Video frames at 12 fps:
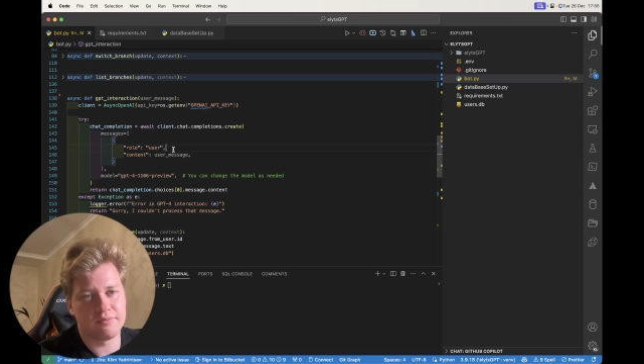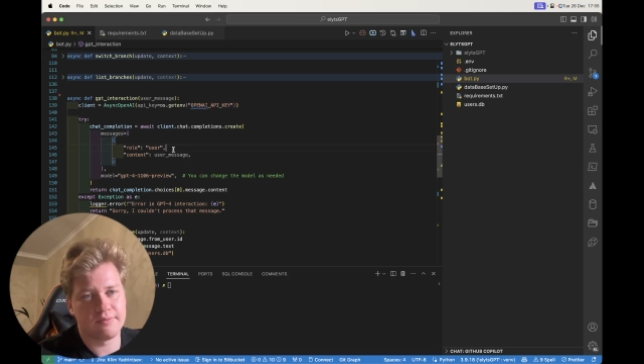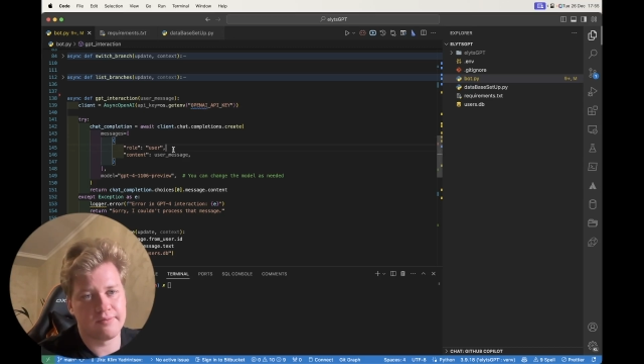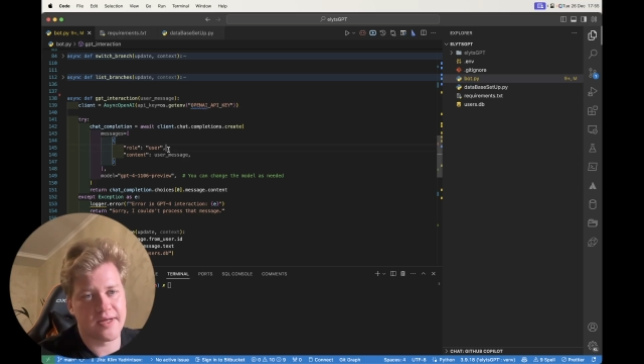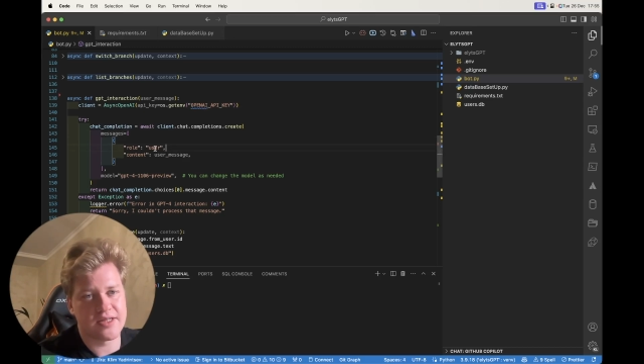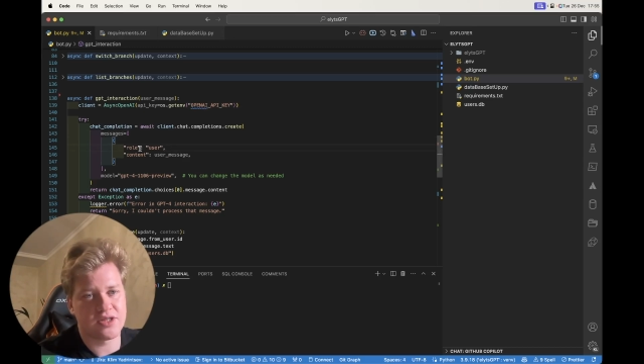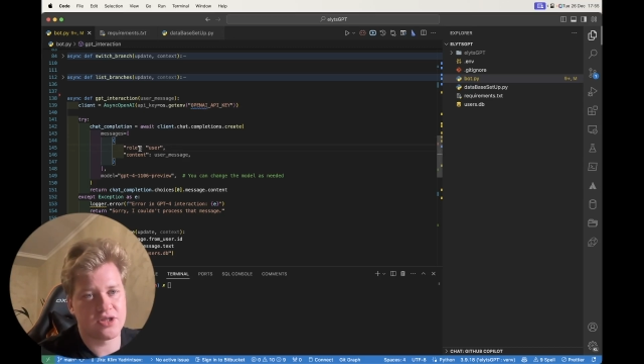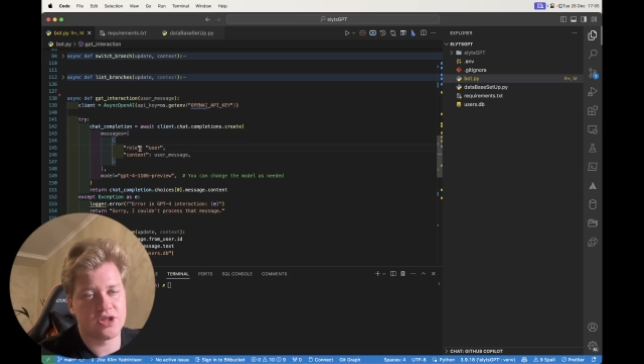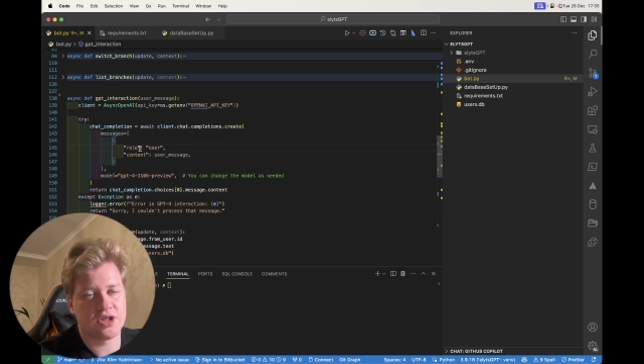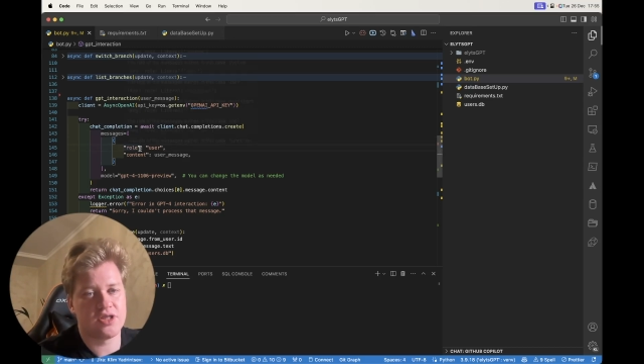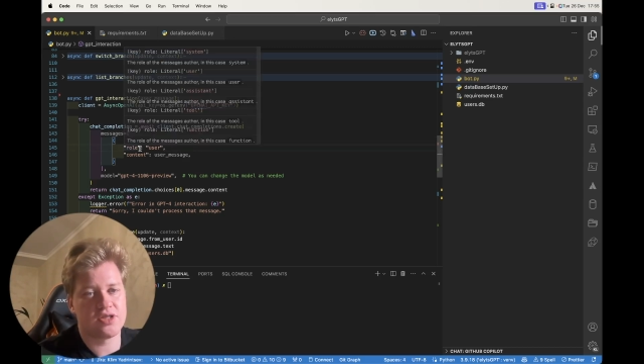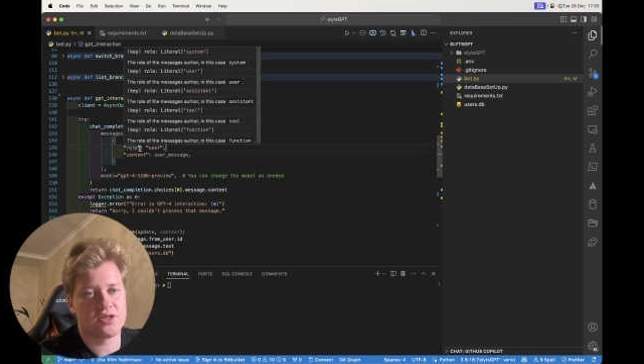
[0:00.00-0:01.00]
message
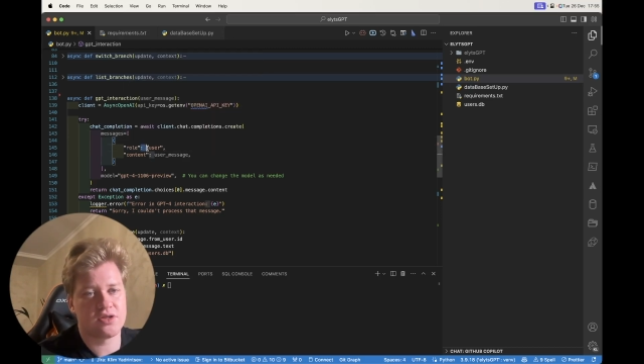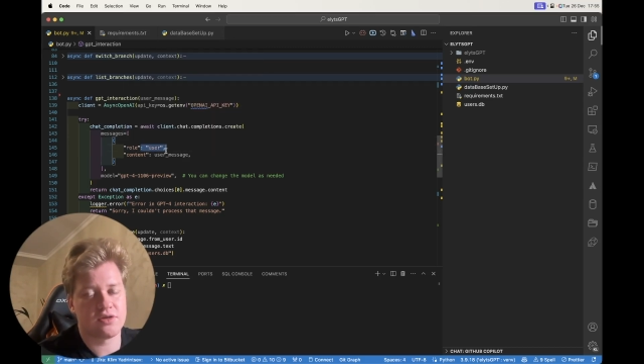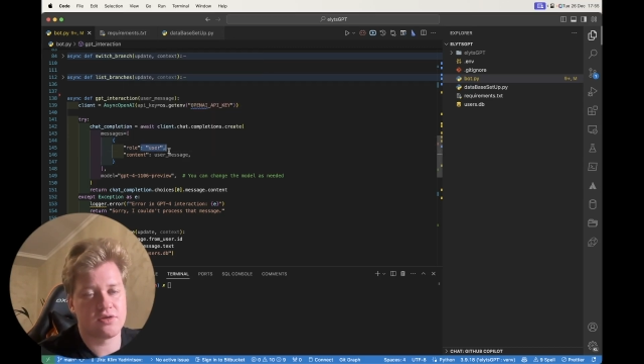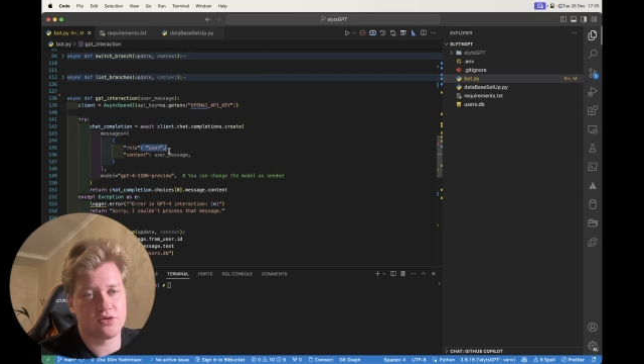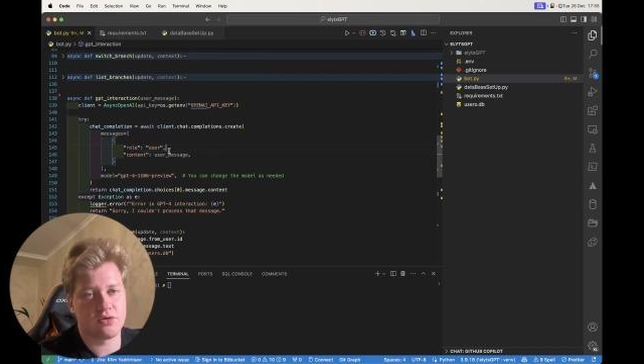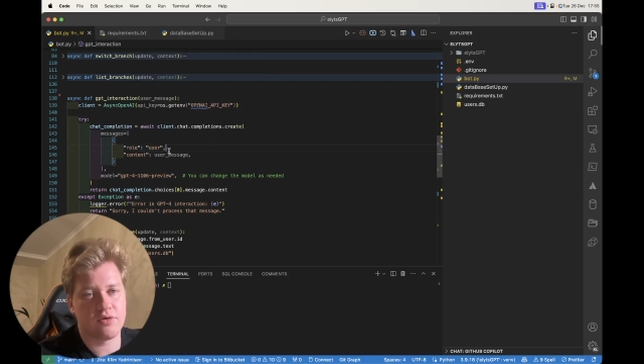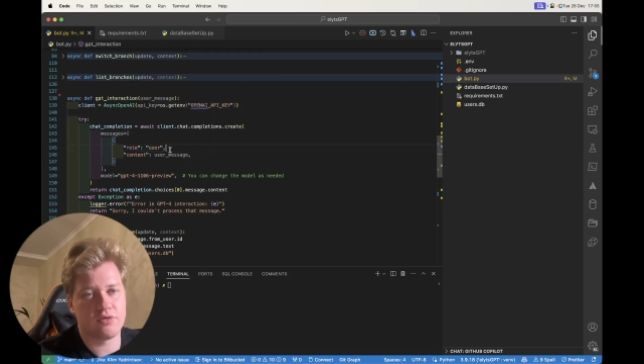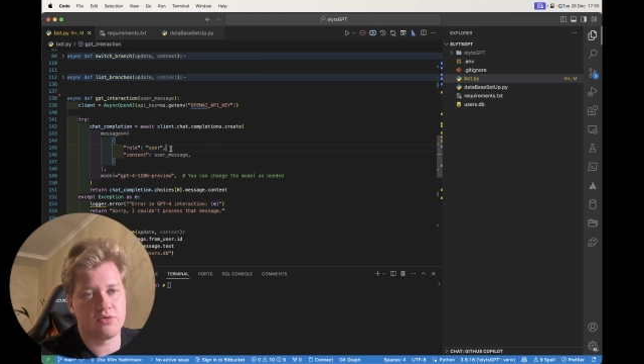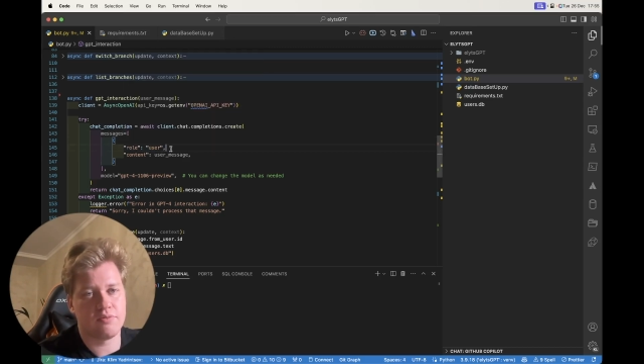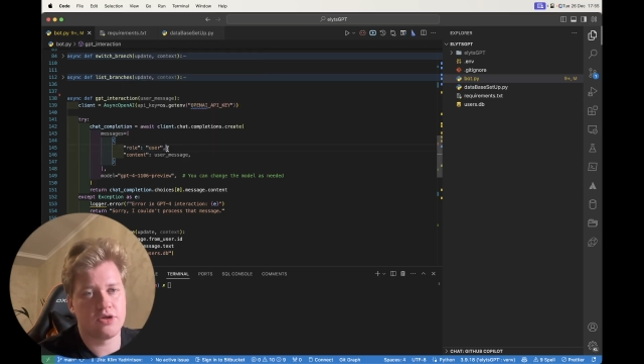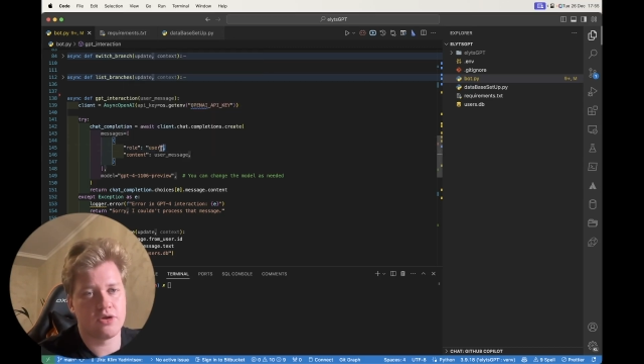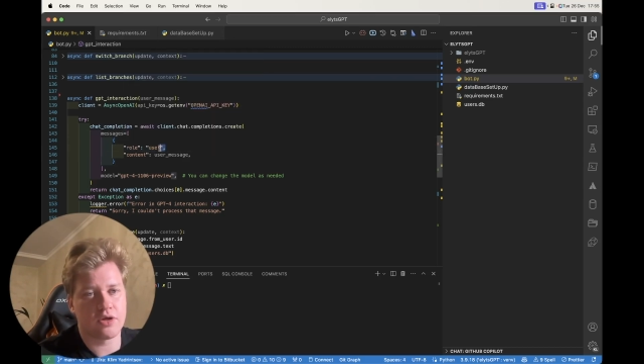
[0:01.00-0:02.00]
is to
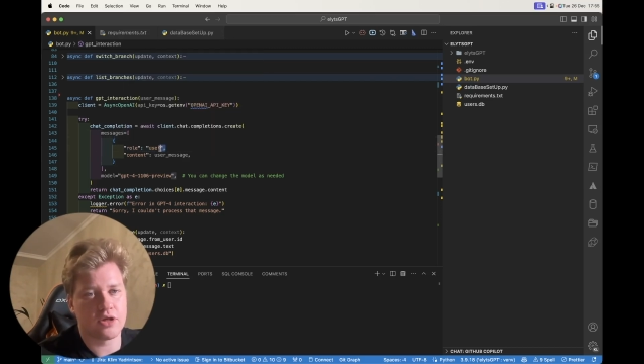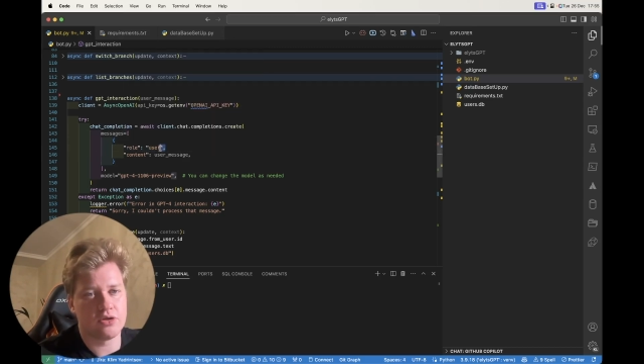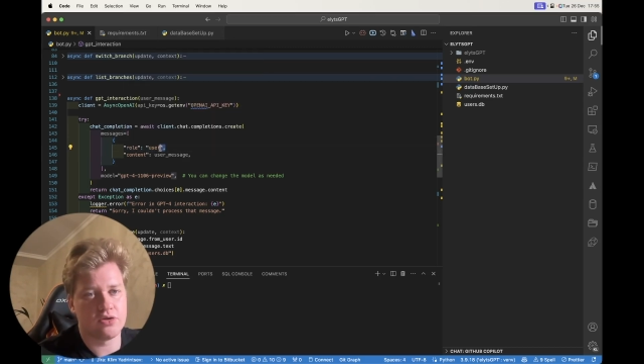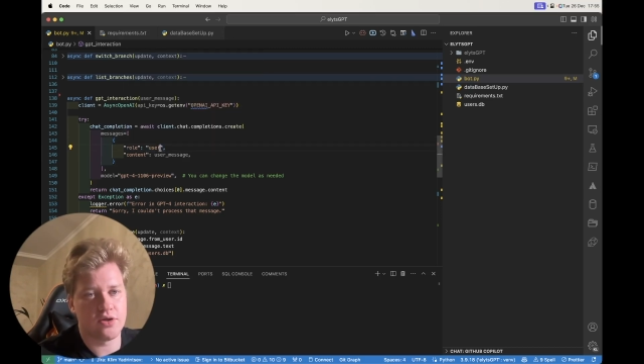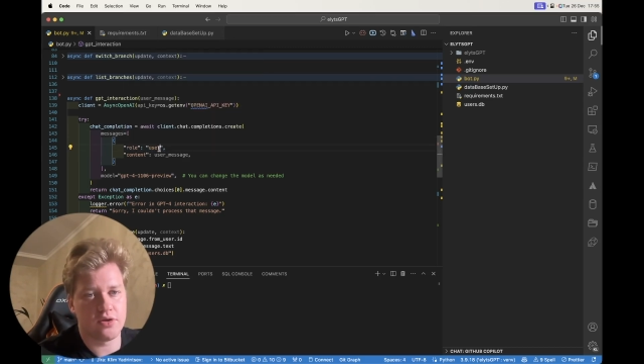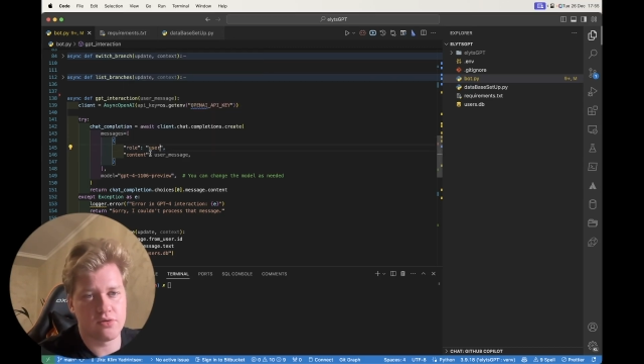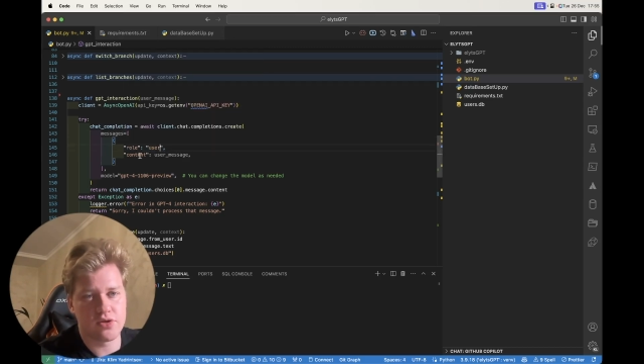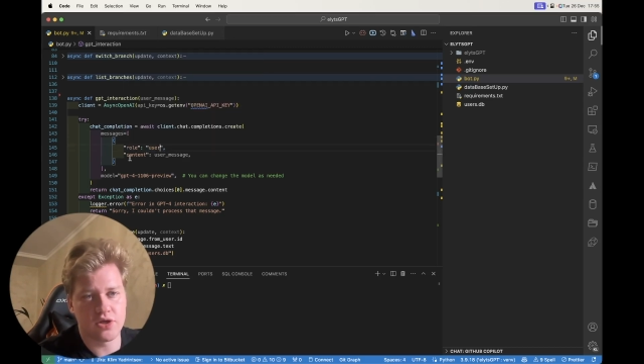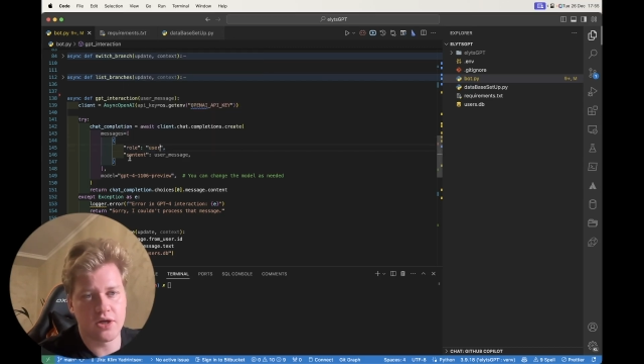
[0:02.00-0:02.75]
be talking to the user,